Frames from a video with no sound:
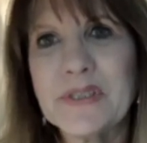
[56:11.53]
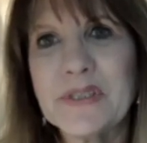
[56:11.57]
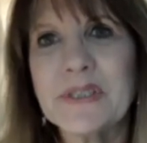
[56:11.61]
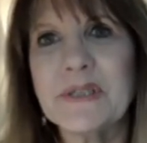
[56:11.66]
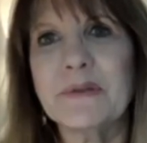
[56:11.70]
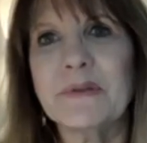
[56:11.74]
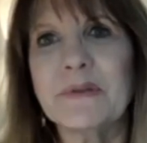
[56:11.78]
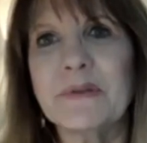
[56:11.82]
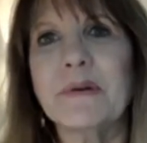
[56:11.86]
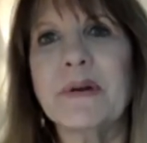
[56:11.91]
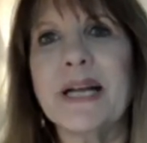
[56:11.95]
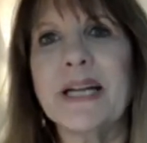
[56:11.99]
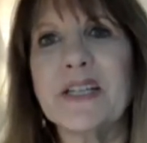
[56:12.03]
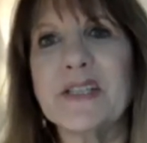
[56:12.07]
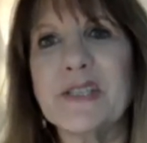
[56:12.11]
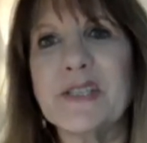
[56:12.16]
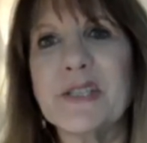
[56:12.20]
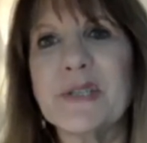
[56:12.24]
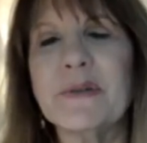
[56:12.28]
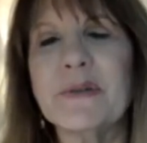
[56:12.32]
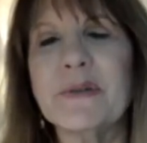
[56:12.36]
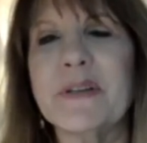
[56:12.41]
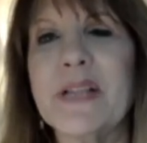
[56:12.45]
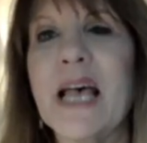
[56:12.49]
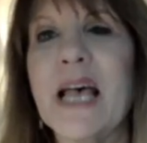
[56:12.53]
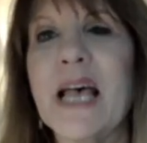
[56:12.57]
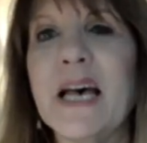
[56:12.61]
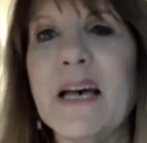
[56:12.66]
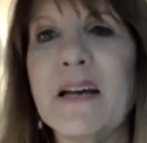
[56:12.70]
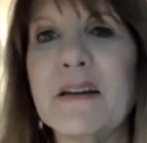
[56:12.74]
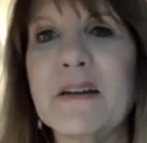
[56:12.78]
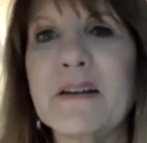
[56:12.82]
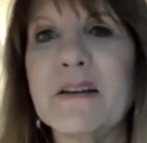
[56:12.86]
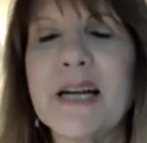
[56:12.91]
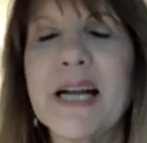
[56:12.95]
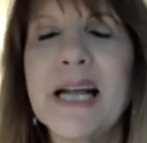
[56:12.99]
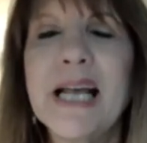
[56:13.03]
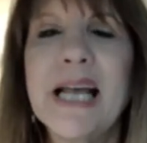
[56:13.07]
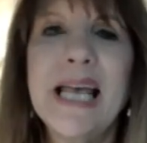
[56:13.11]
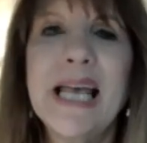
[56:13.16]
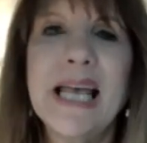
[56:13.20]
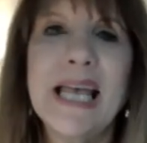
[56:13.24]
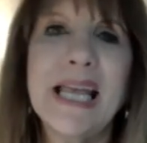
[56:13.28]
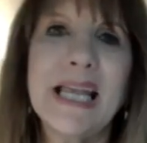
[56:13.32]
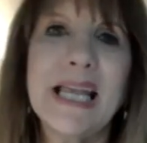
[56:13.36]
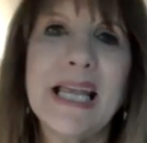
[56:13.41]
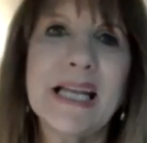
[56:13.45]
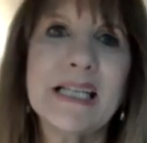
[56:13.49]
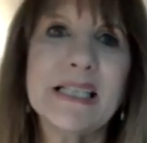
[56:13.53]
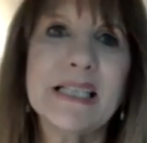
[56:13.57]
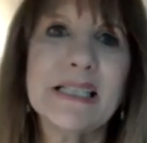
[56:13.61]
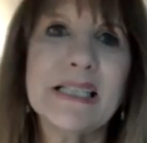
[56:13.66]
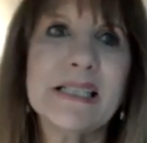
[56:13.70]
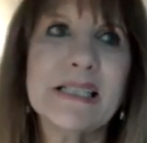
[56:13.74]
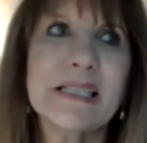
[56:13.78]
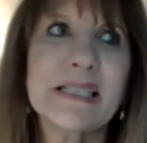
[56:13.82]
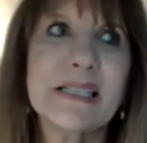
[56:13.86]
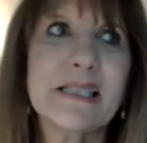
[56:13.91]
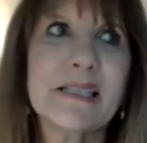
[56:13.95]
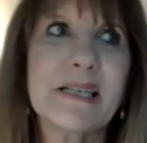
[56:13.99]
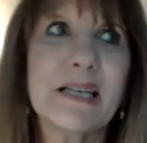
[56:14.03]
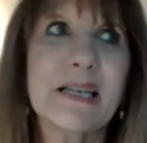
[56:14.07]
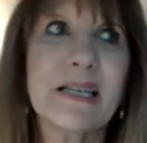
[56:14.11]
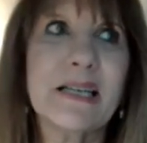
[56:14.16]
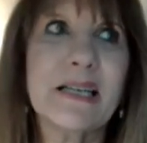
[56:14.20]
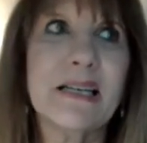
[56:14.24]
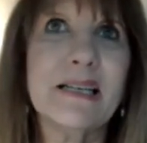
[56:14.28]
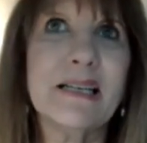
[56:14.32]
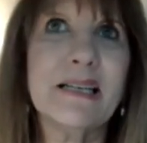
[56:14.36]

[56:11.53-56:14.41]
So gratitude of the heart, and